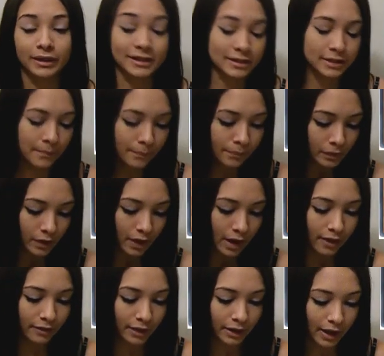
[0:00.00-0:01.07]
plays.
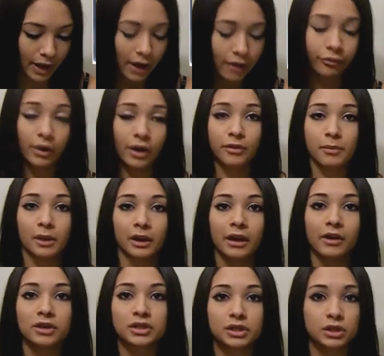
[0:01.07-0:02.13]
And then for
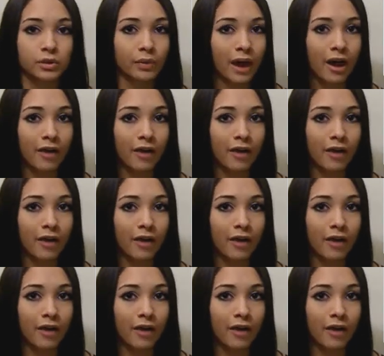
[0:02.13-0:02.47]
everybody else, you